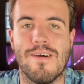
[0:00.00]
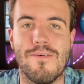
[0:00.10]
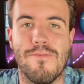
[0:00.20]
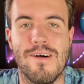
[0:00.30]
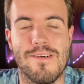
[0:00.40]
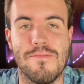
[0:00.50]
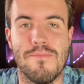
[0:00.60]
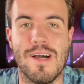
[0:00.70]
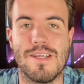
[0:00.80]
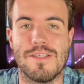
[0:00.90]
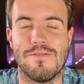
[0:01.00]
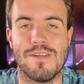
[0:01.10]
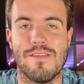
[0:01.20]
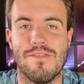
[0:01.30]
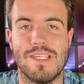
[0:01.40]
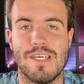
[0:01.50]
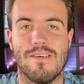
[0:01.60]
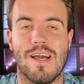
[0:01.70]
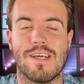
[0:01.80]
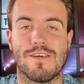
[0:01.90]
and welcome back to another video,
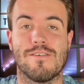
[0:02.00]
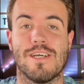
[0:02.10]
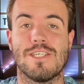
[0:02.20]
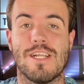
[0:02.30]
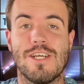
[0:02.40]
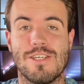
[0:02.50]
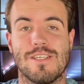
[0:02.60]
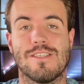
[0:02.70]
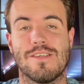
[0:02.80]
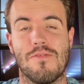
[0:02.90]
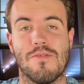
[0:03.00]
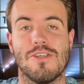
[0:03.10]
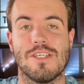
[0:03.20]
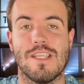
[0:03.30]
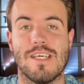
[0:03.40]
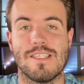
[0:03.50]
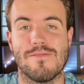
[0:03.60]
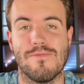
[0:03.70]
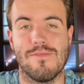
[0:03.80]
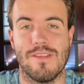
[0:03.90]
and congratulations if you're watching this
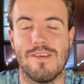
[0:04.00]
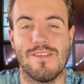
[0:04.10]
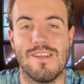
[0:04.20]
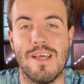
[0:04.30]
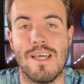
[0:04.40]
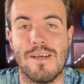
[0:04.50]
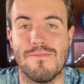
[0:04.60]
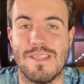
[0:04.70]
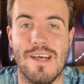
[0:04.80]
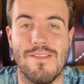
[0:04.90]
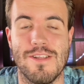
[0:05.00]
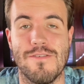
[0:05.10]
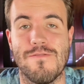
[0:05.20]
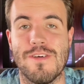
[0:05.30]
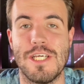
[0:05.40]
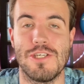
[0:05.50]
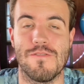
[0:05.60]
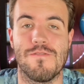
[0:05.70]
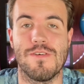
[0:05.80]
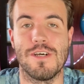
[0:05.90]
on the day it comes out, then you finish your
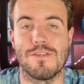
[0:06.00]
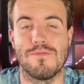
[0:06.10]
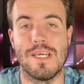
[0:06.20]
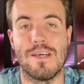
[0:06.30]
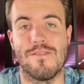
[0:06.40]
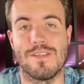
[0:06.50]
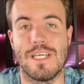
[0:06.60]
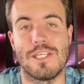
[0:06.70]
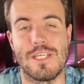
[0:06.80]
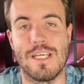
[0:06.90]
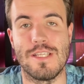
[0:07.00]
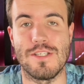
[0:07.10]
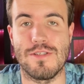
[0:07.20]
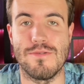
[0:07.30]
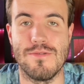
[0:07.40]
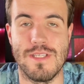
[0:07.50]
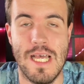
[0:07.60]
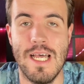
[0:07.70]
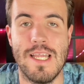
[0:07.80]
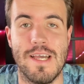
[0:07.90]
first week of teaching in schools.
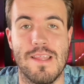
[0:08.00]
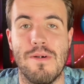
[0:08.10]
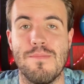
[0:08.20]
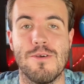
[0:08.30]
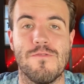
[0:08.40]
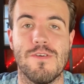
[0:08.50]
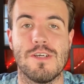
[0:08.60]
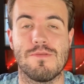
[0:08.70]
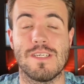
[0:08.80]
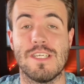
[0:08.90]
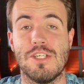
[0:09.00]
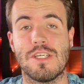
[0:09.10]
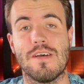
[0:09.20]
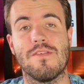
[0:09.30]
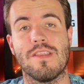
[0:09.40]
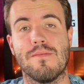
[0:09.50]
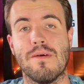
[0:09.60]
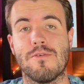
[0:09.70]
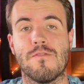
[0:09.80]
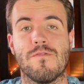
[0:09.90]
Now that might be your first week of teaching ever, that
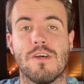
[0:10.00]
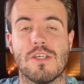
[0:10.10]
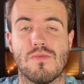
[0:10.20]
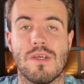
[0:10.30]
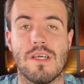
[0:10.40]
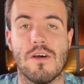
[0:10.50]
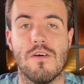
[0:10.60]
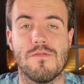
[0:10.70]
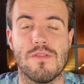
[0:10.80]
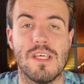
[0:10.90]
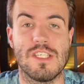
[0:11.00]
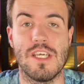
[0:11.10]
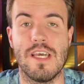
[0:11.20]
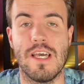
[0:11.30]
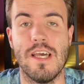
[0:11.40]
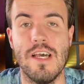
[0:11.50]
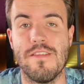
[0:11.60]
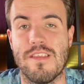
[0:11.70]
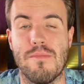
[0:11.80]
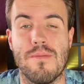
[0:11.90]
might be your first week of this year,
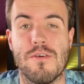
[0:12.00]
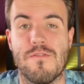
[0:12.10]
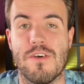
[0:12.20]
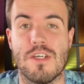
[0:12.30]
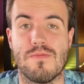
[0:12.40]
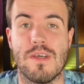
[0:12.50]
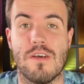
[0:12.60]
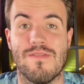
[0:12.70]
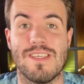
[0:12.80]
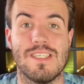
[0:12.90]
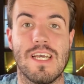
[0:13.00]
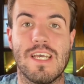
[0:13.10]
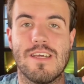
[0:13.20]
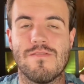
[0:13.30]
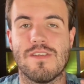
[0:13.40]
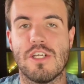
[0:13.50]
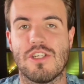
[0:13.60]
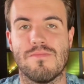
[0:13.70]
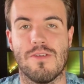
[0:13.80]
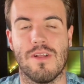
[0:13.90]
that might be your first week of this decade of
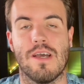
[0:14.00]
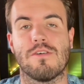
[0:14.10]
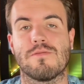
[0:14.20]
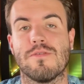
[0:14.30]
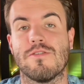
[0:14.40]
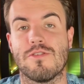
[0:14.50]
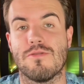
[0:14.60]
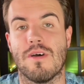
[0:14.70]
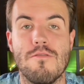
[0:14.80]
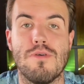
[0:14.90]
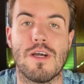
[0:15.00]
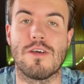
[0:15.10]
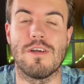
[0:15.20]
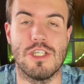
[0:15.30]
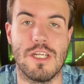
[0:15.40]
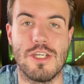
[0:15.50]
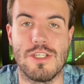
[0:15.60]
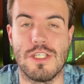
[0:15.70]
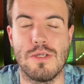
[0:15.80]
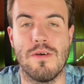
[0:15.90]
teaching, depending on how experienced you are. But
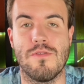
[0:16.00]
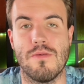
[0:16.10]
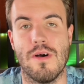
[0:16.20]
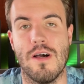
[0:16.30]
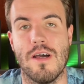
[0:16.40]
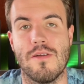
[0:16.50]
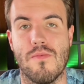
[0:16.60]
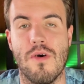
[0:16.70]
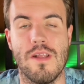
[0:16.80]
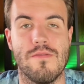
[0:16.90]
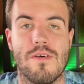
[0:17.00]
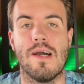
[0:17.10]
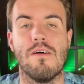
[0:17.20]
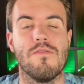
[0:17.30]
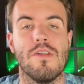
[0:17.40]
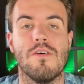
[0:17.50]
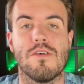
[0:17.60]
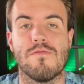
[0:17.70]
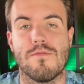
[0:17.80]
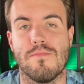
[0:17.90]
congratulations whoever you are, and whatever, however long
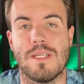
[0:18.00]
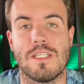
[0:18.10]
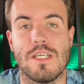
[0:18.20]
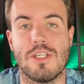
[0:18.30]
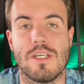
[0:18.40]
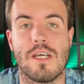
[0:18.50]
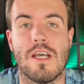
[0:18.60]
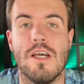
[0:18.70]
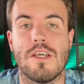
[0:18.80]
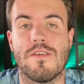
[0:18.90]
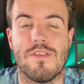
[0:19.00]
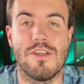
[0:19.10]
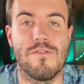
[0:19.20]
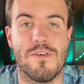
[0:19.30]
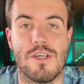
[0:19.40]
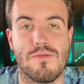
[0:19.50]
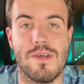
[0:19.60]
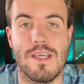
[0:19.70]
you've been teaching, you've done your first week